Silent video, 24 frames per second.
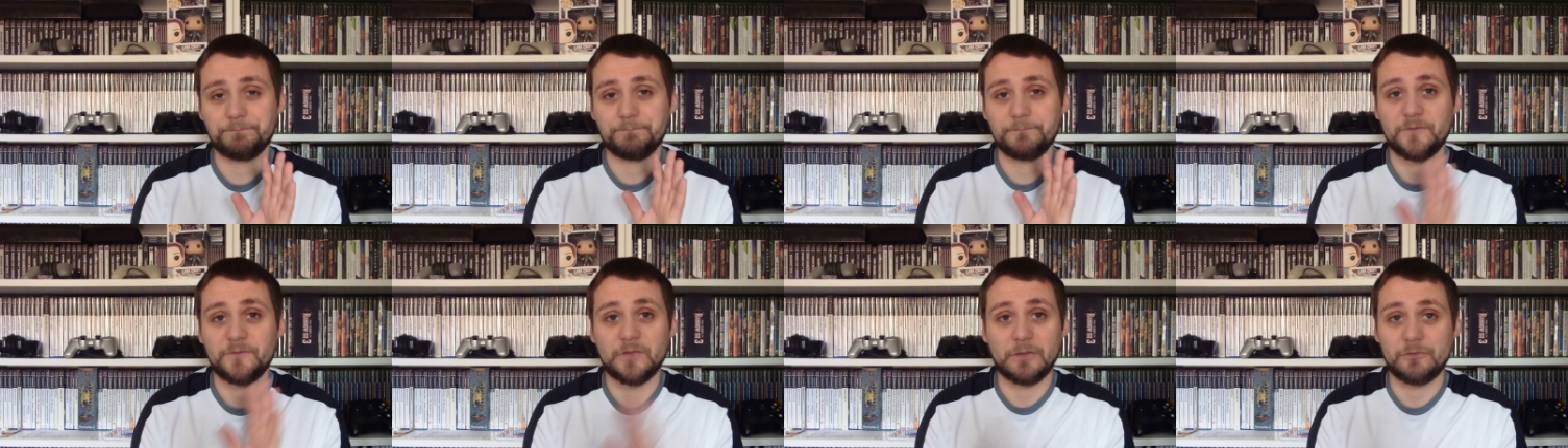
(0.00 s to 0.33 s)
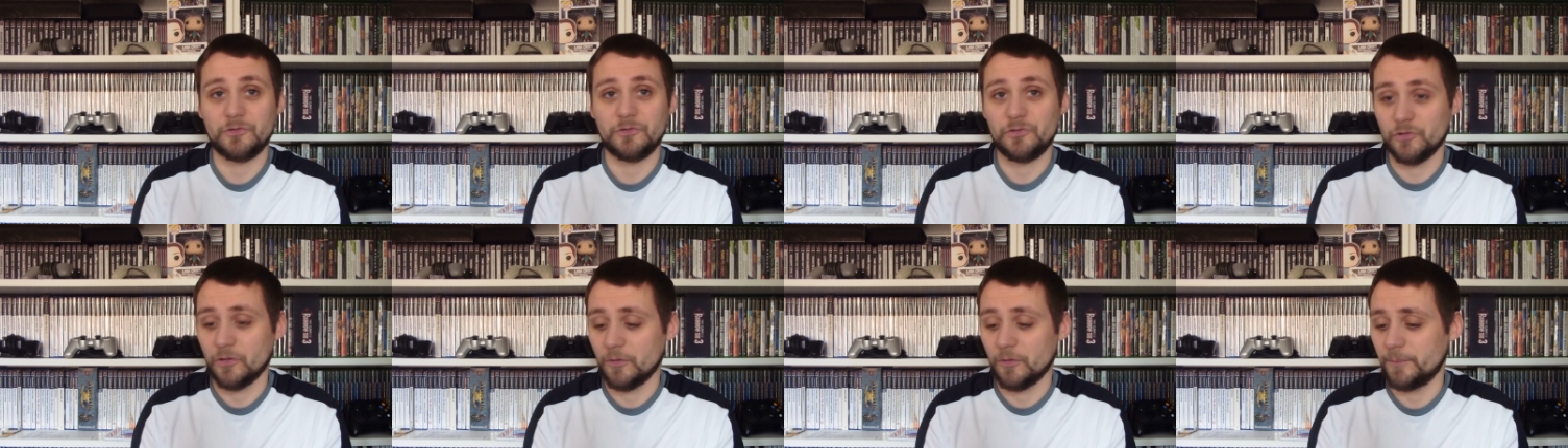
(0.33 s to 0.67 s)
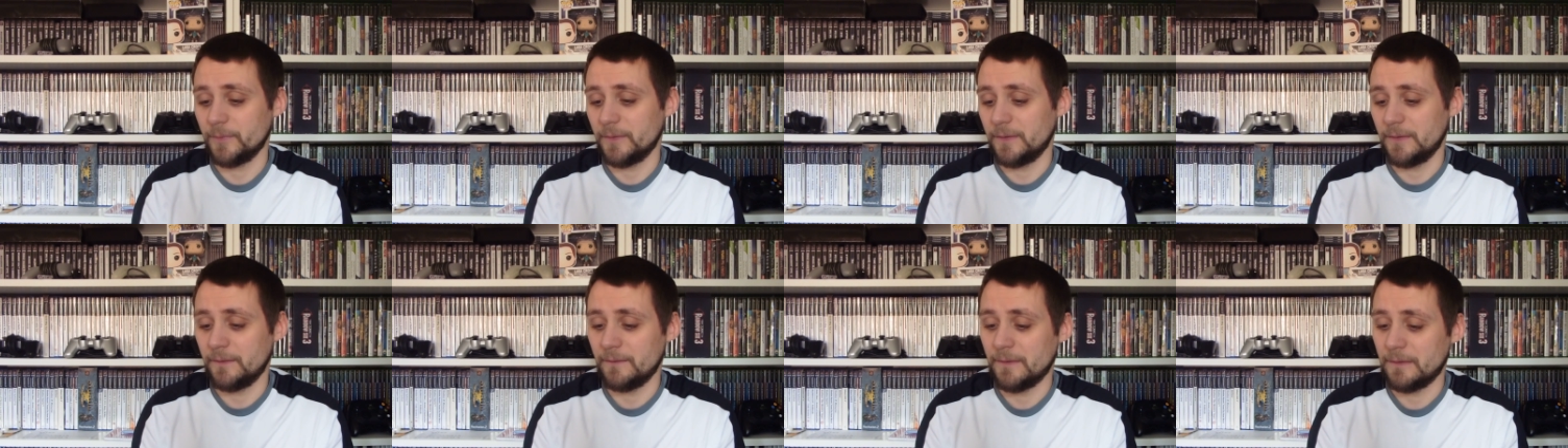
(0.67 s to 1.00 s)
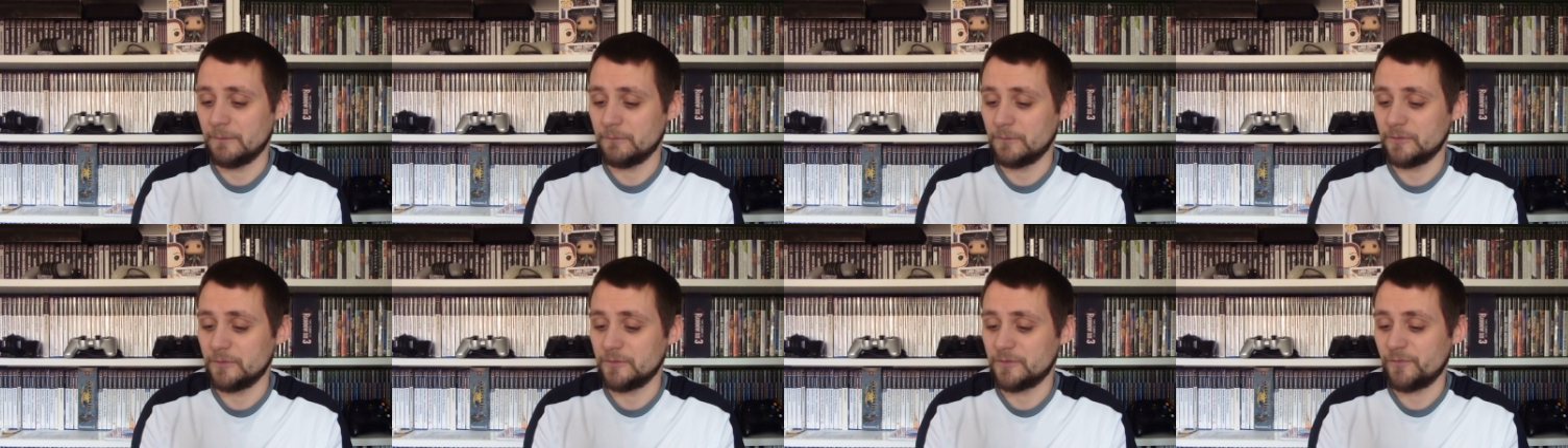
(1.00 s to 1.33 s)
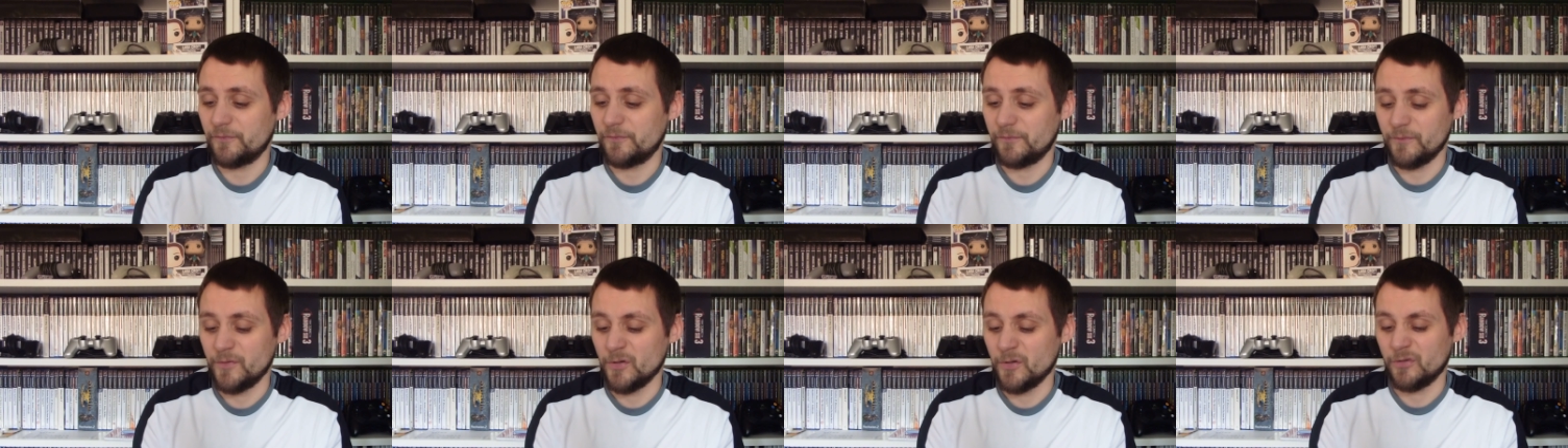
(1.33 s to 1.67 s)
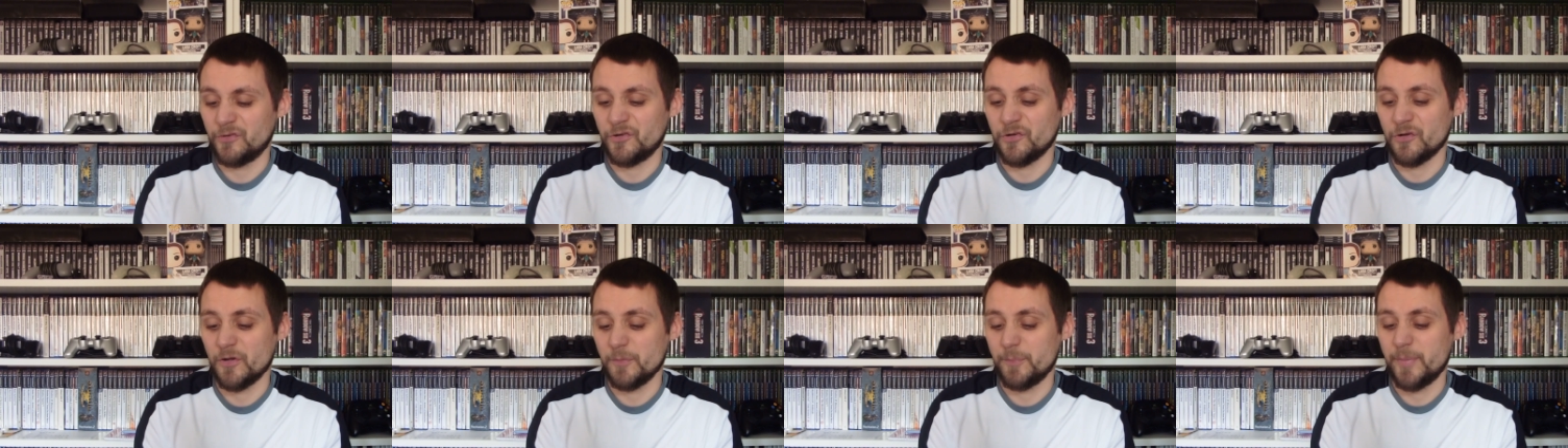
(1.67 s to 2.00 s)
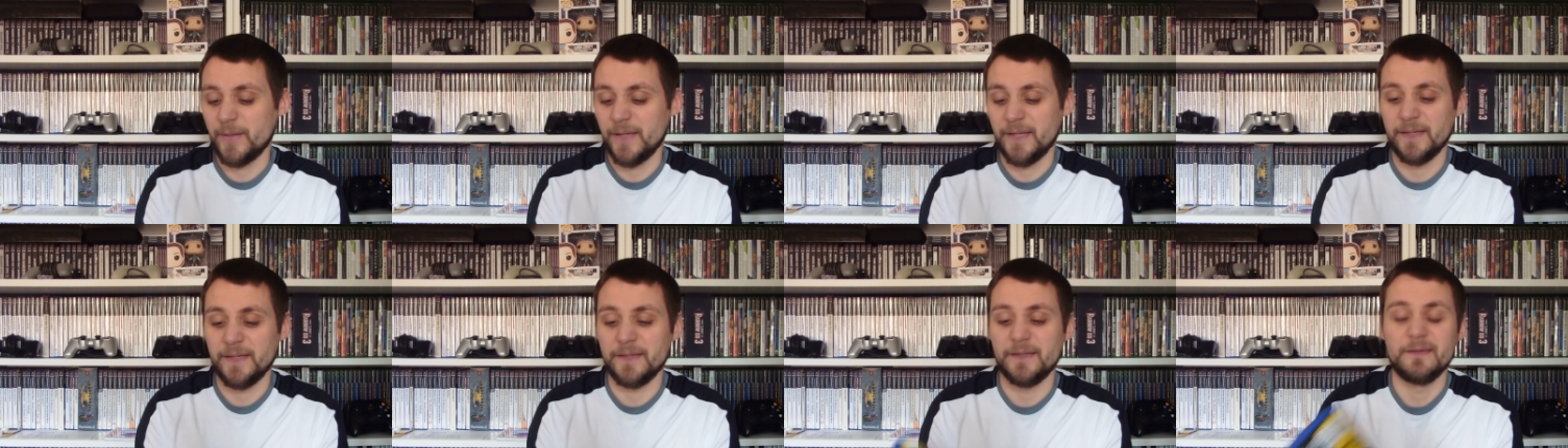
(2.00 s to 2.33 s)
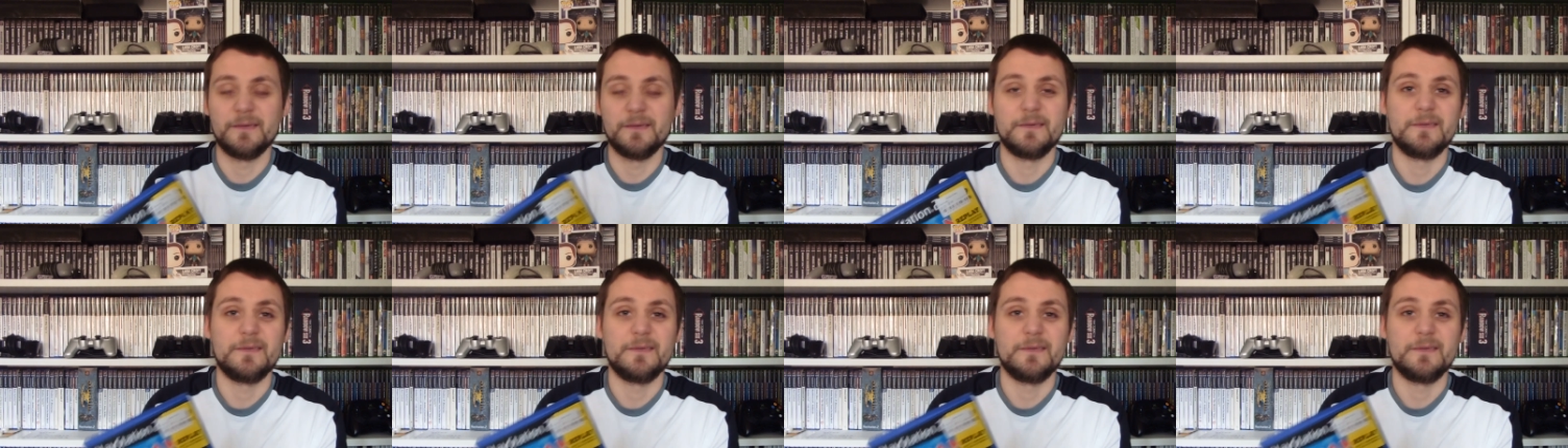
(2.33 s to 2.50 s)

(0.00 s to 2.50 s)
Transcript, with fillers: Charity Shop, and that was 99p